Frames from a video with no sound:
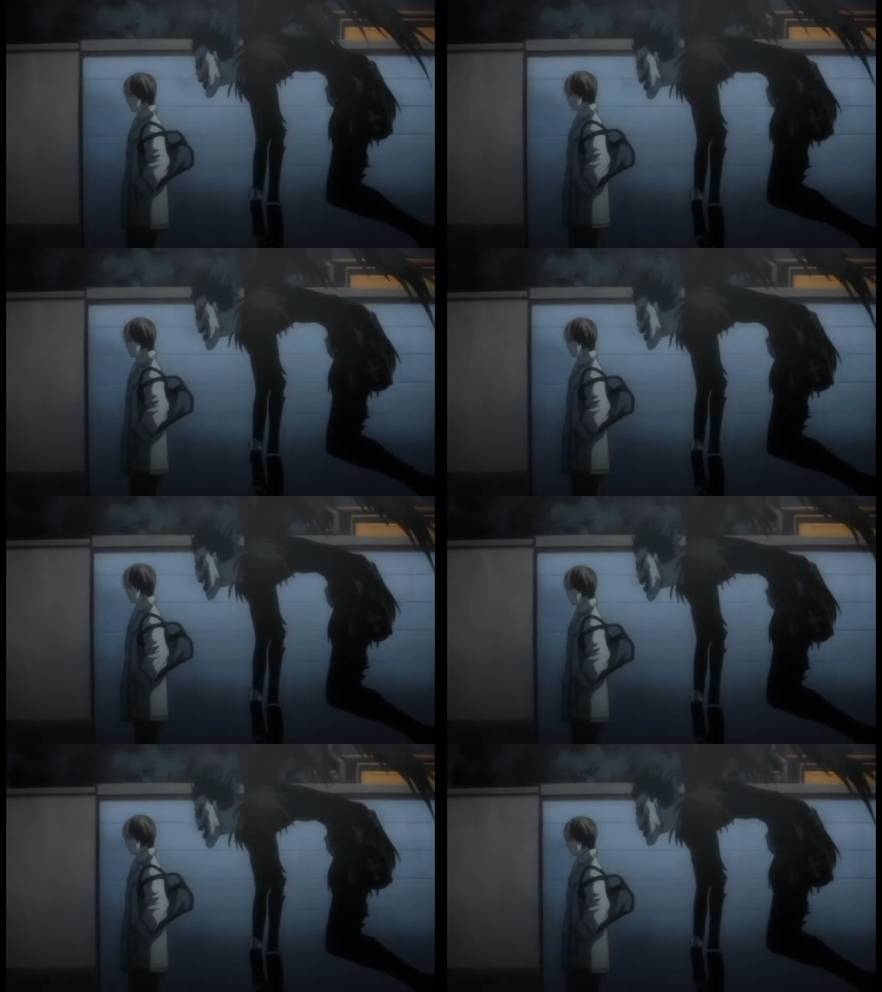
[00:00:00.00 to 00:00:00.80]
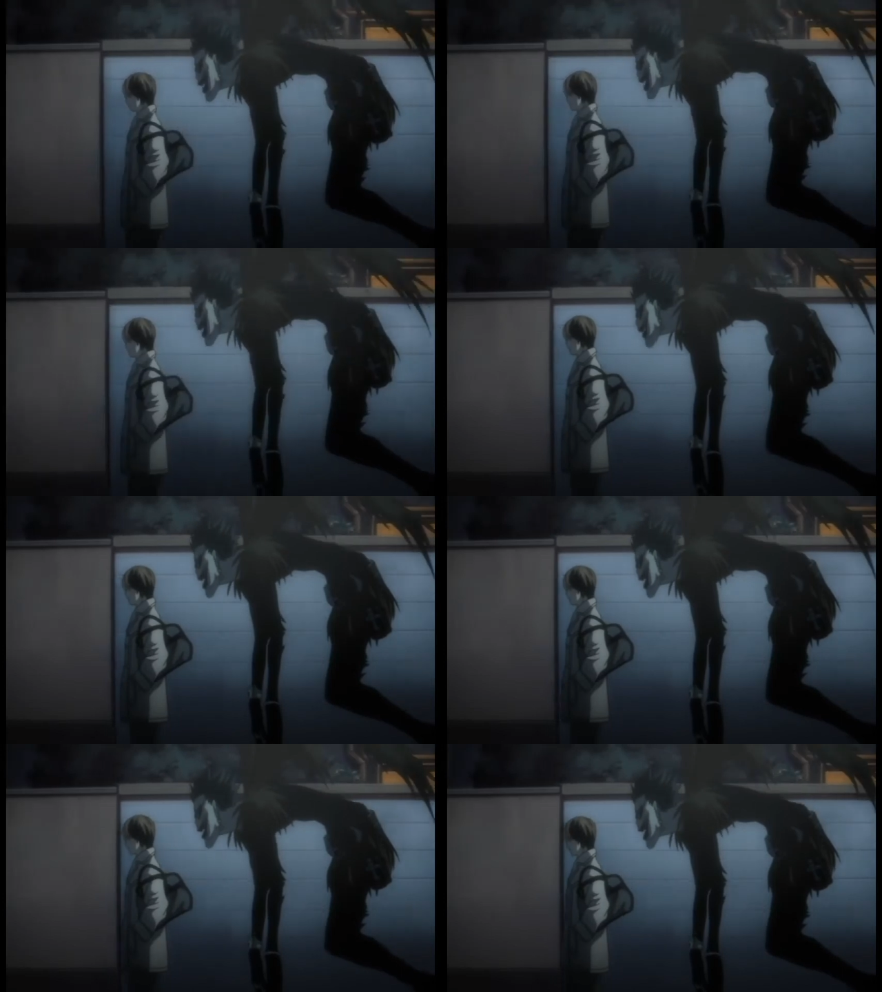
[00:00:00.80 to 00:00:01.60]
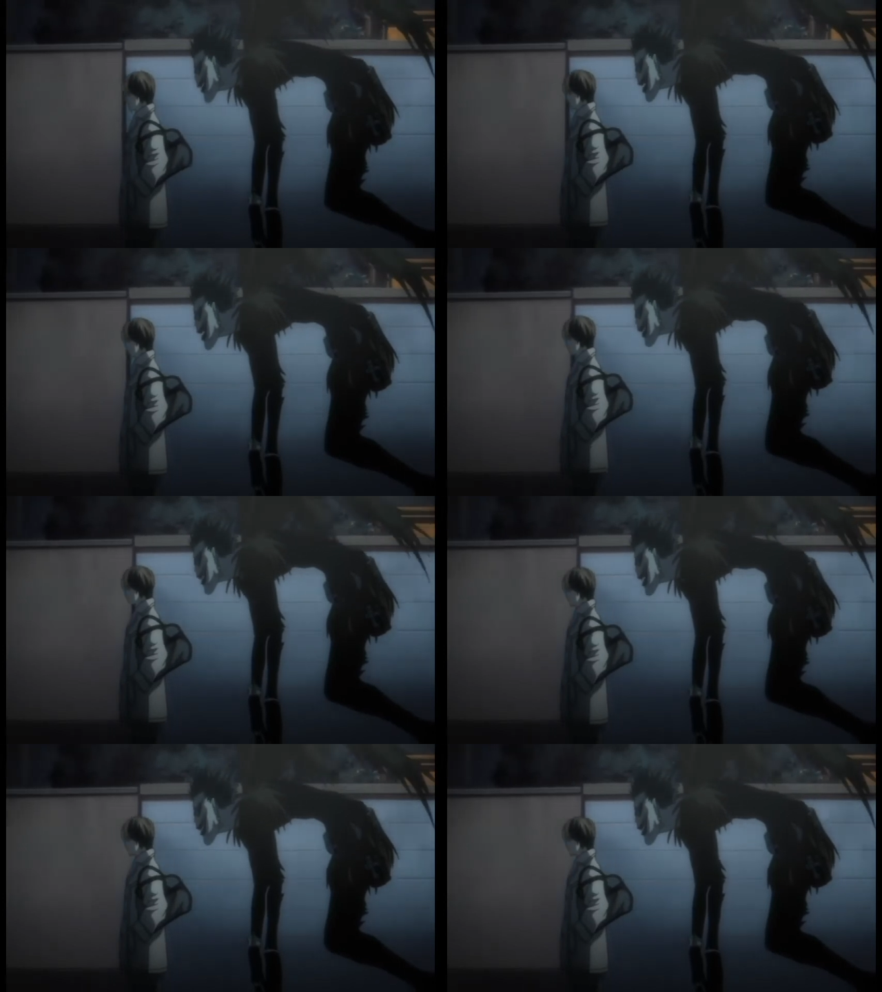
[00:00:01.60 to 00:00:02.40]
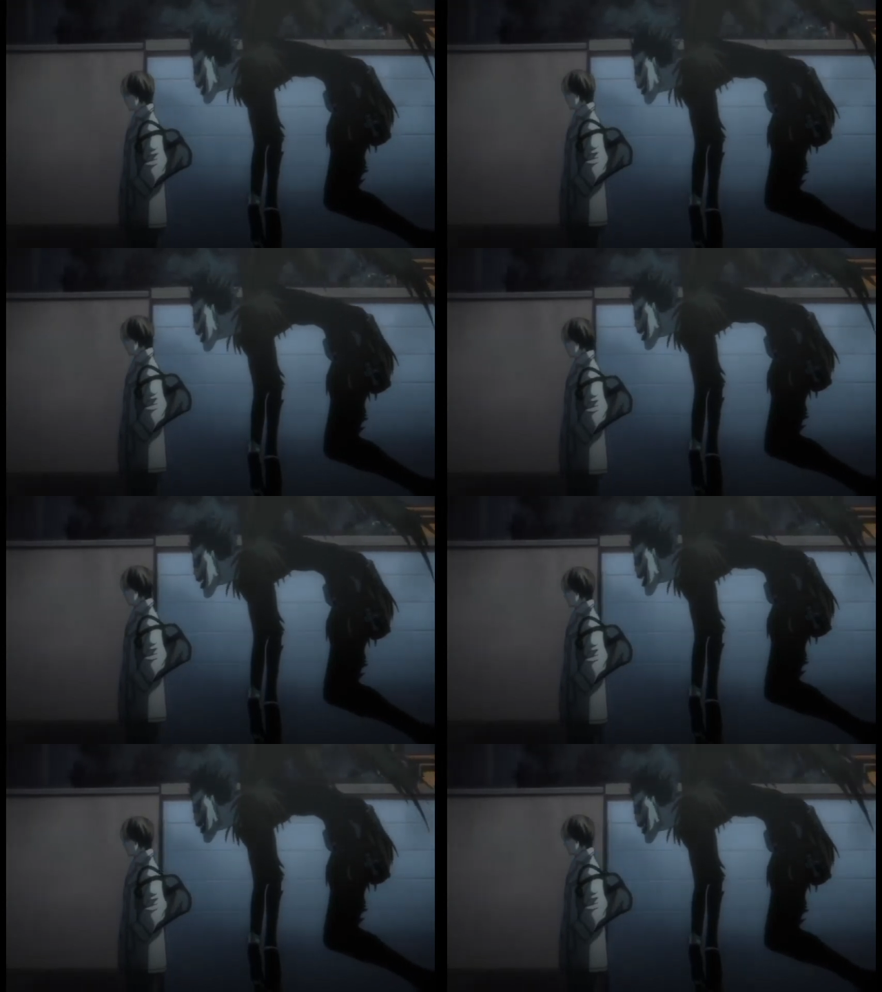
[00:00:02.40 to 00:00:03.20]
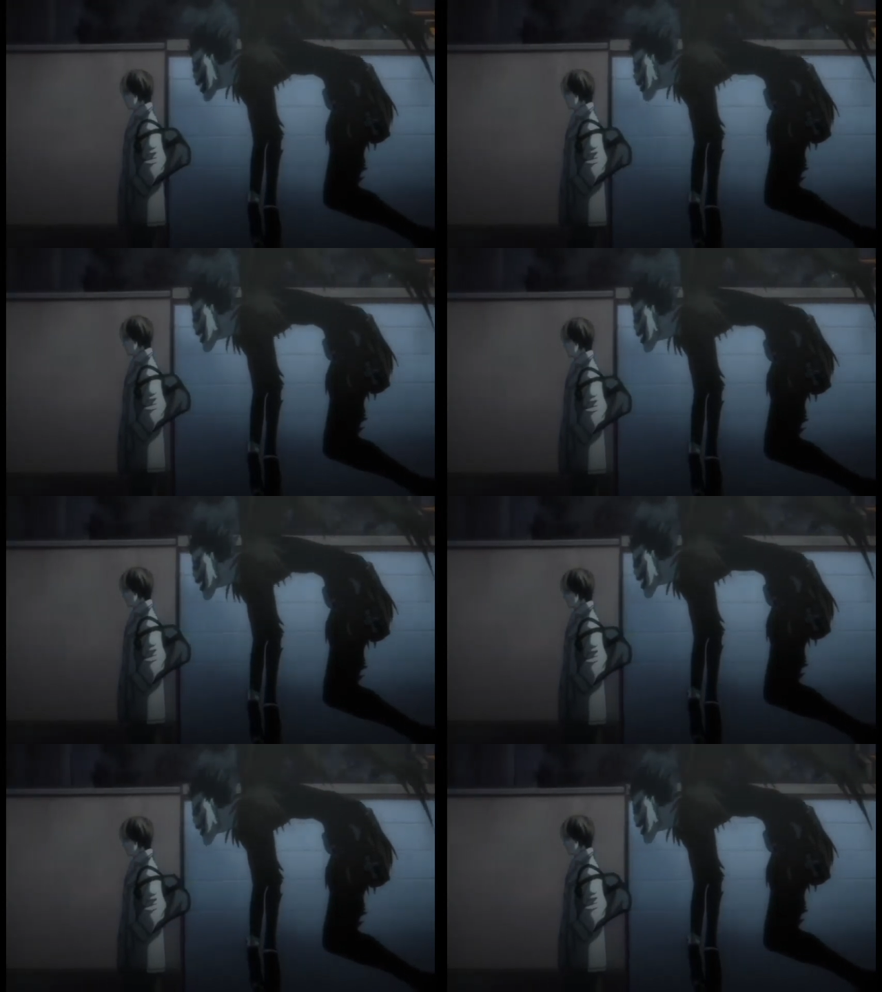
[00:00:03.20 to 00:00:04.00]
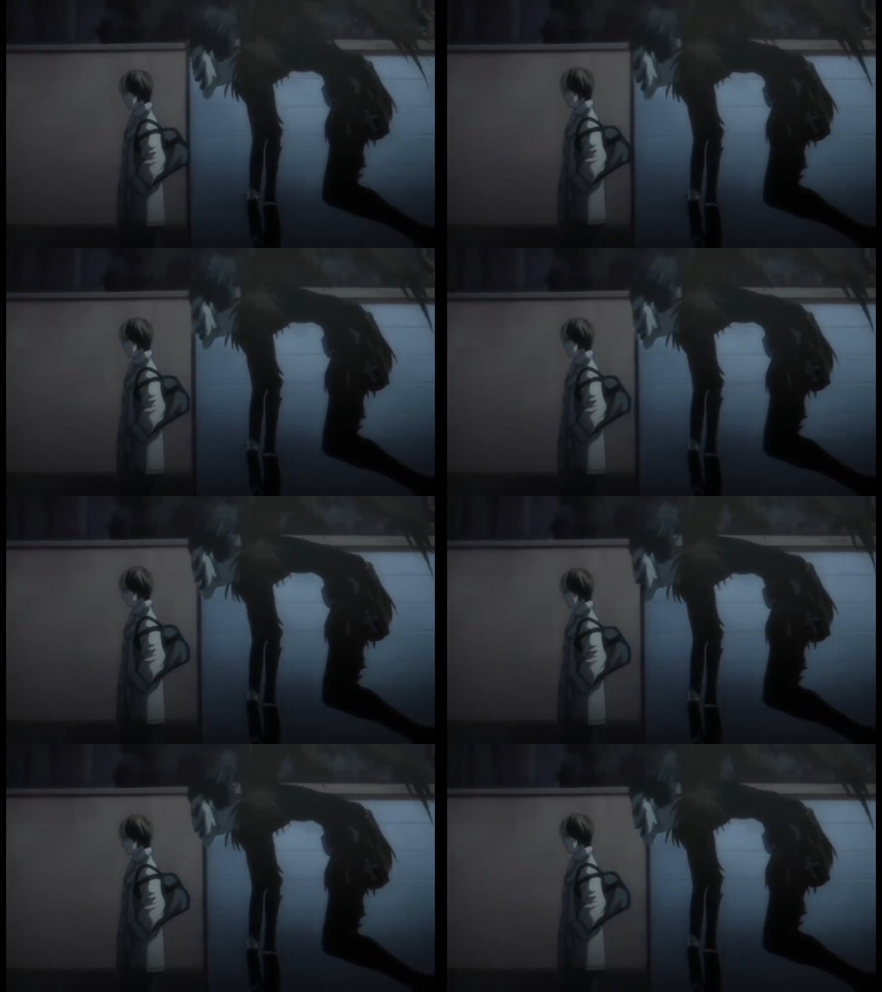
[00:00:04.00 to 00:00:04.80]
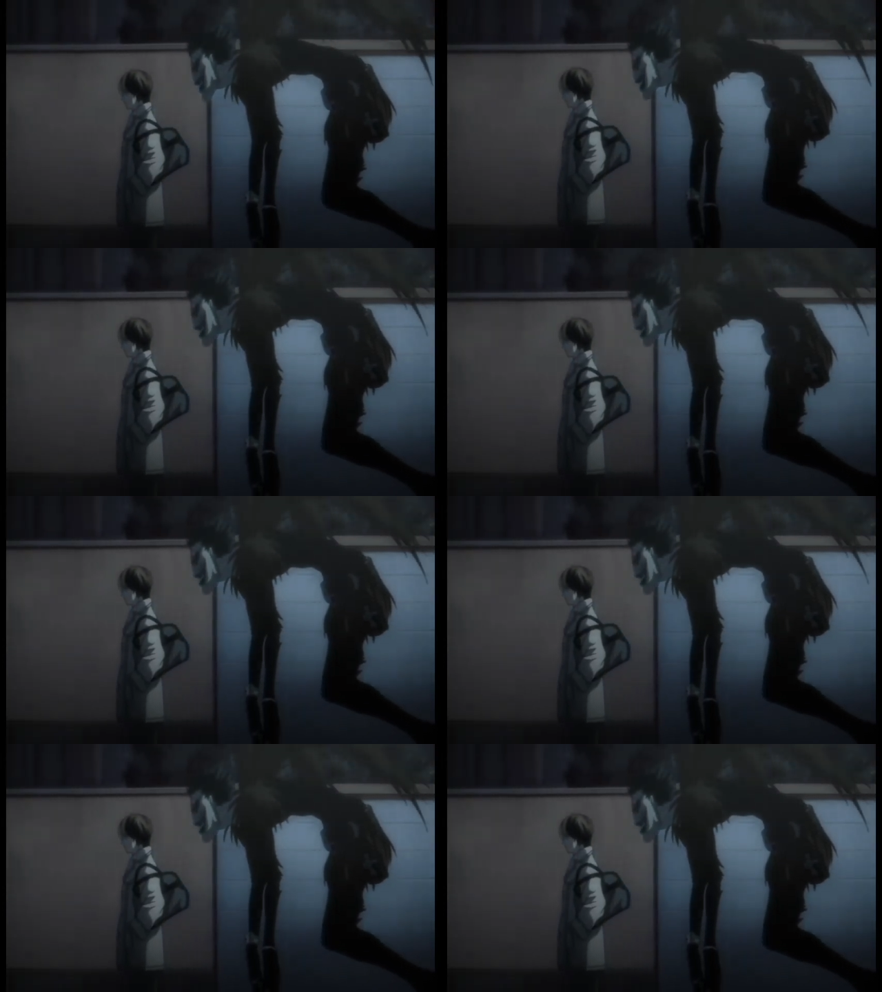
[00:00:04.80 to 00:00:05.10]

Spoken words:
(no speaker visible)